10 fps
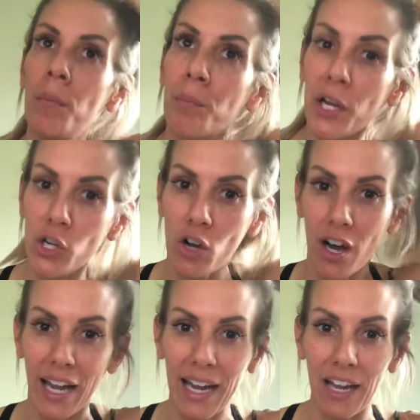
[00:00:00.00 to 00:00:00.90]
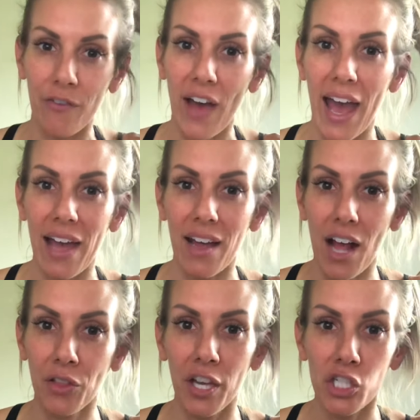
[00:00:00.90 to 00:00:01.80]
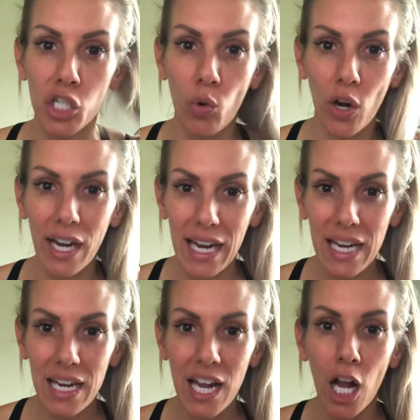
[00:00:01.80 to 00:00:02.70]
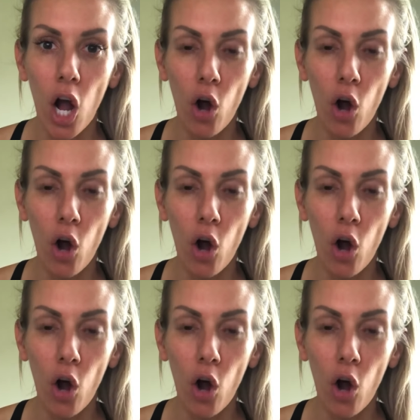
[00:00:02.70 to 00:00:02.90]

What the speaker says: But you're not gaining fat unless you are eating